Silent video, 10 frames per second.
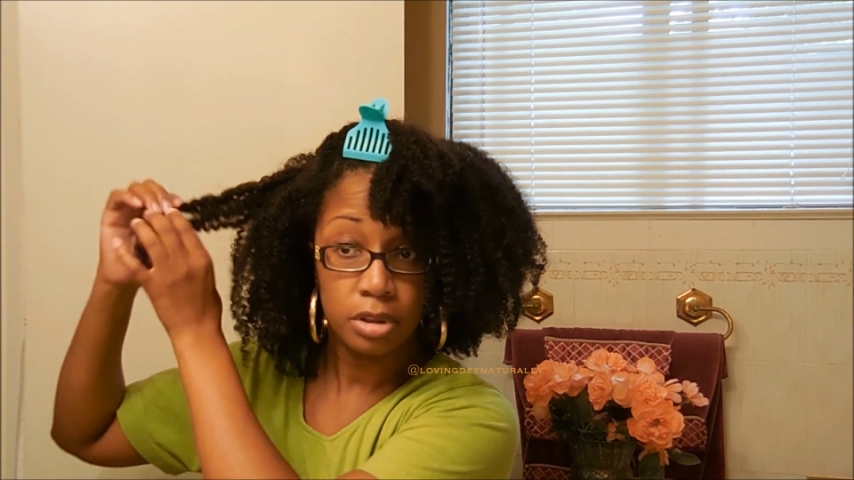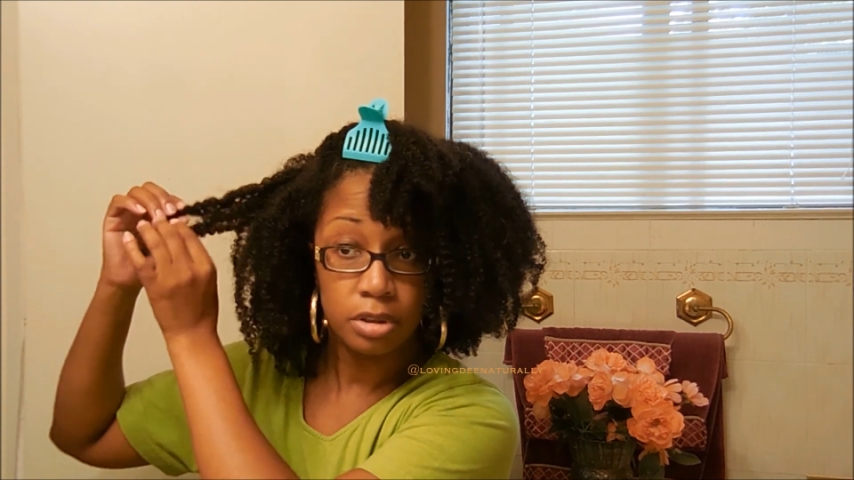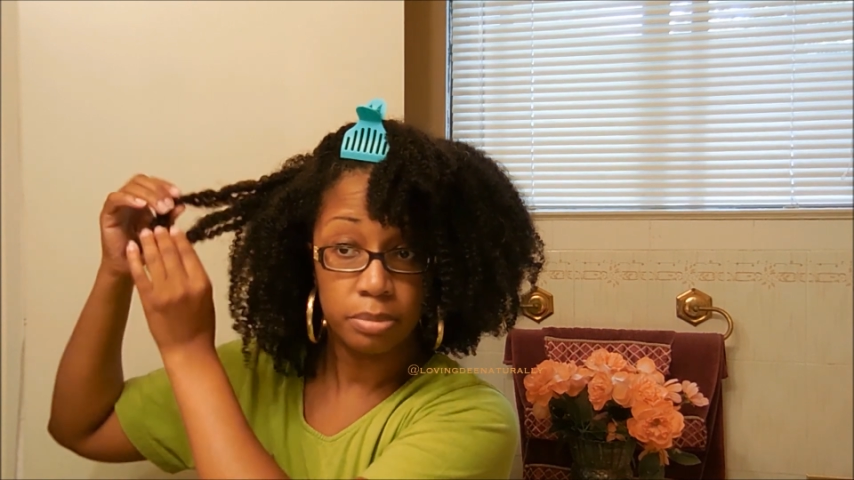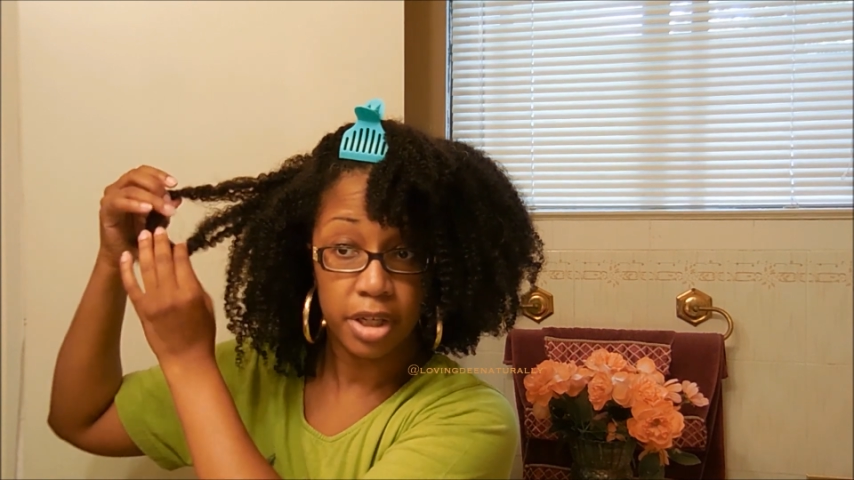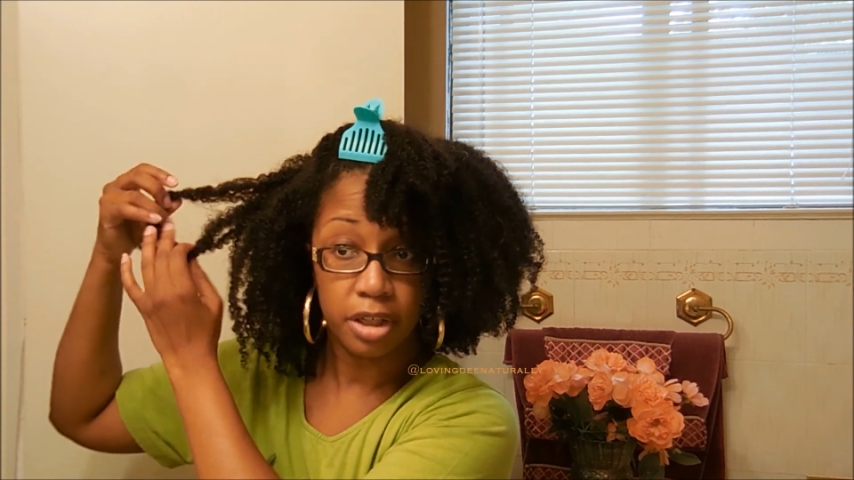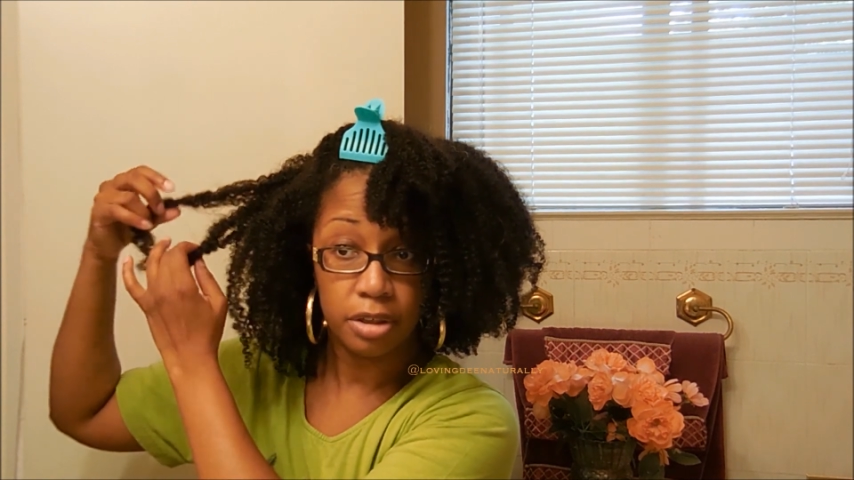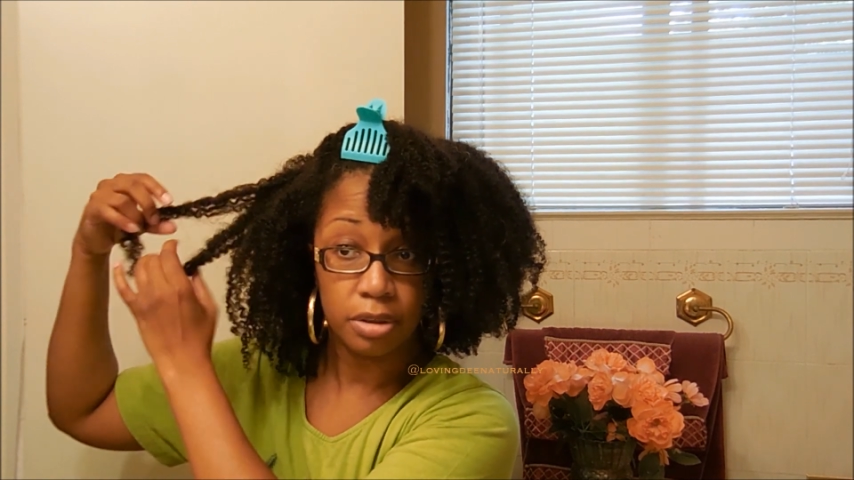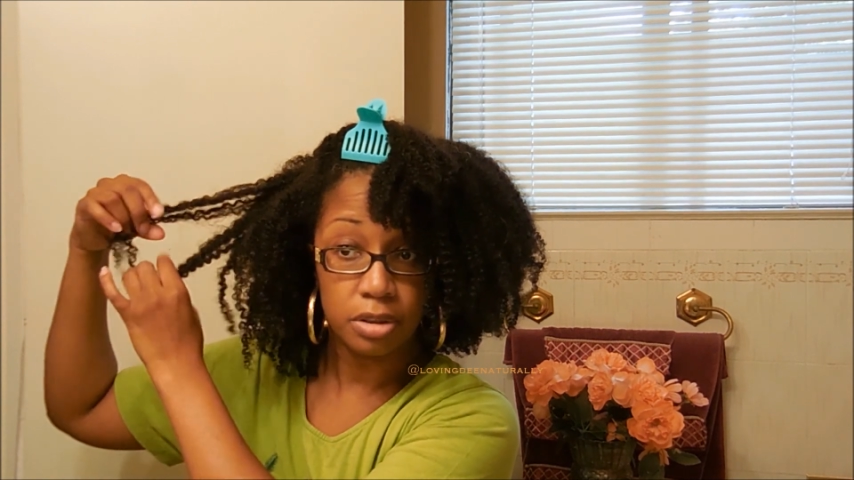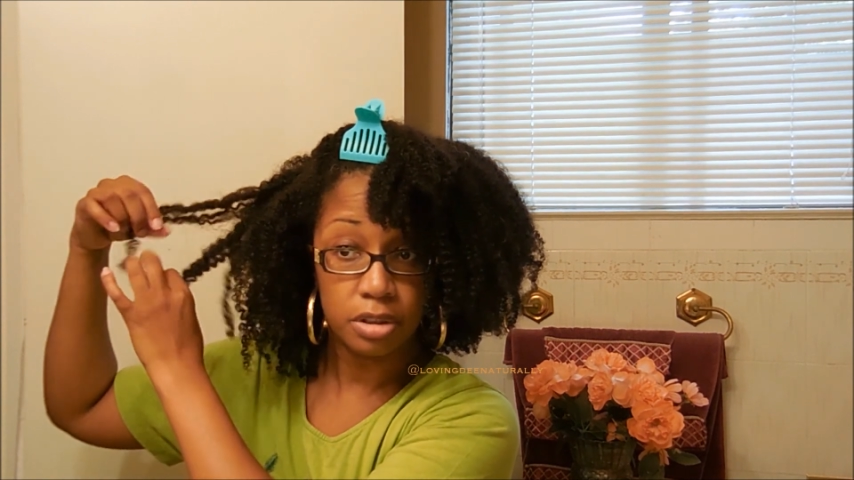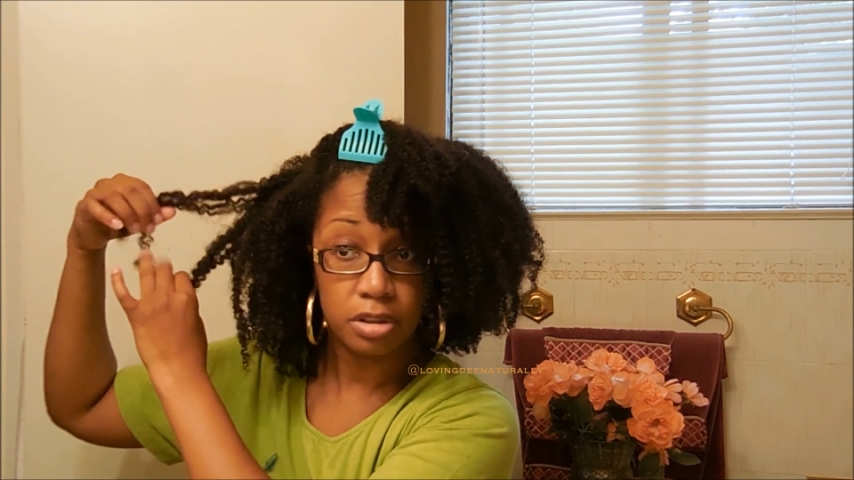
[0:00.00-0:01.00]
are my
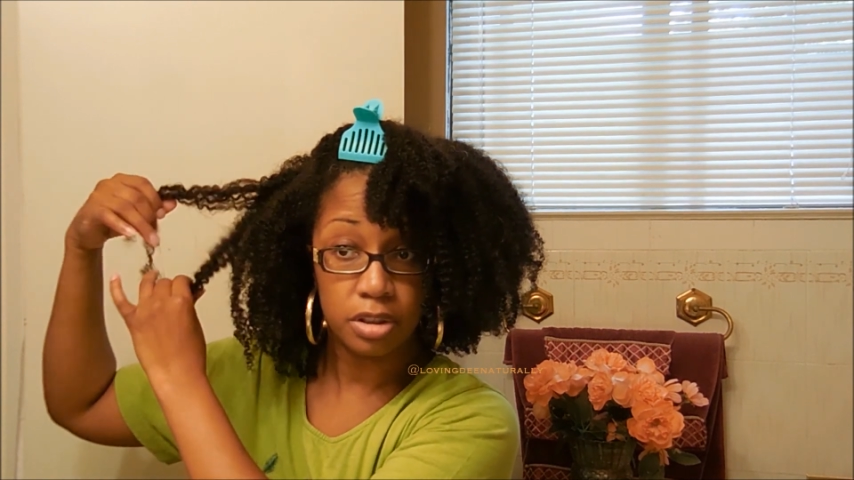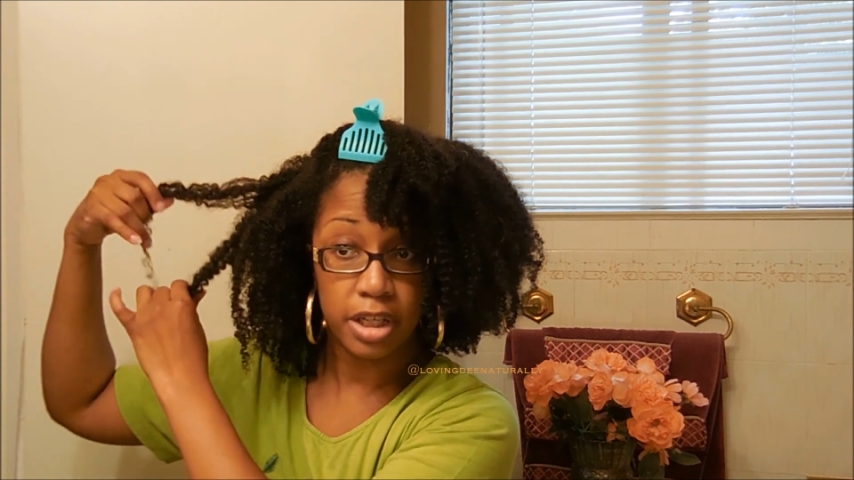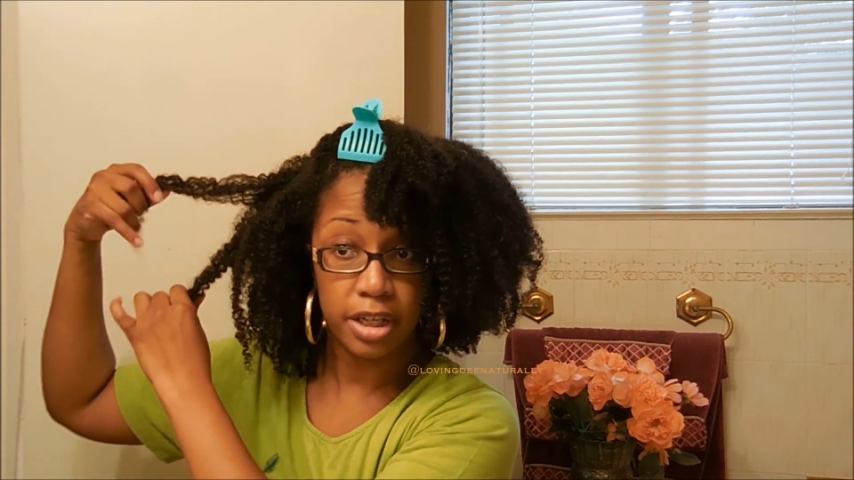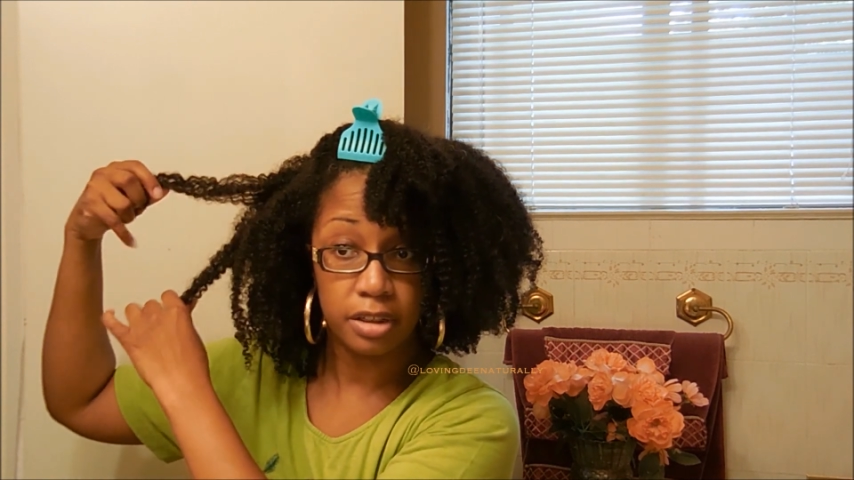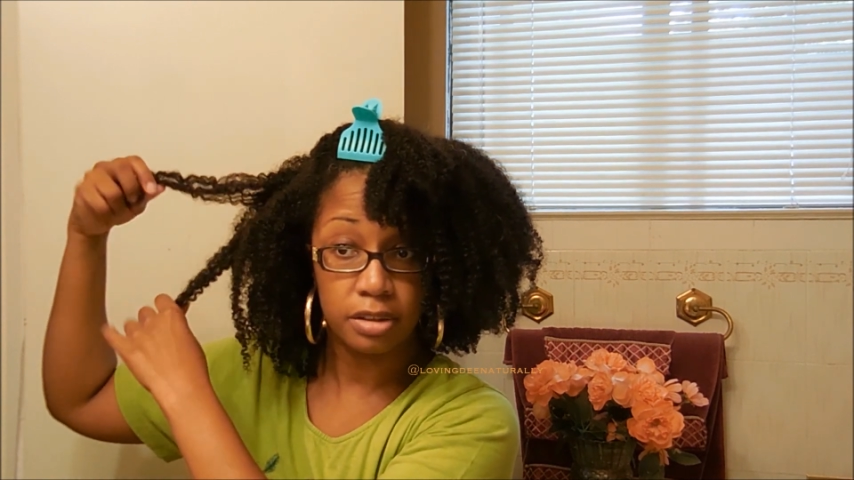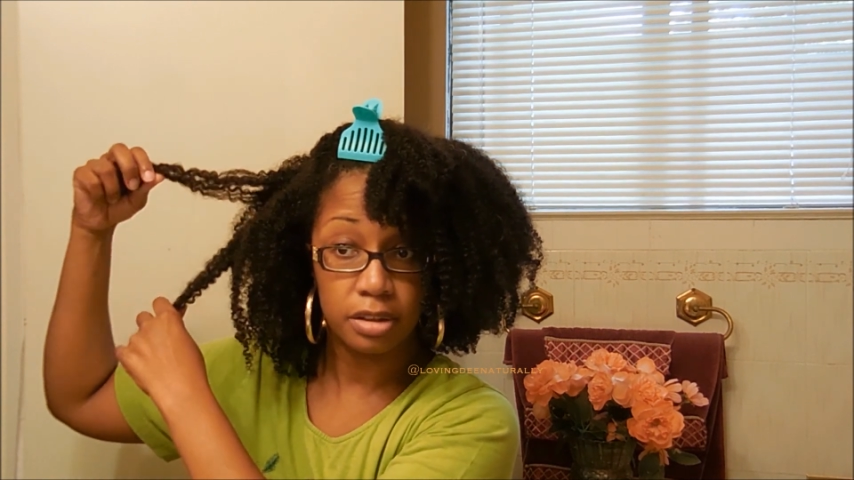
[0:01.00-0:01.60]
curls. These are not,